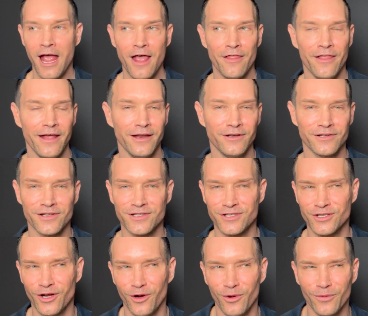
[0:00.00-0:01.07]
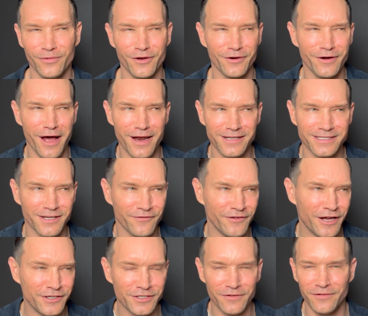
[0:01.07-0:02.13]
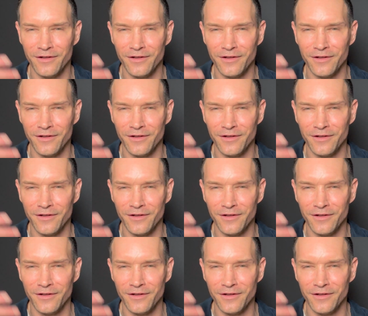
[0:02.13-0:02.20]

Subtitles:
They just they're not as effective,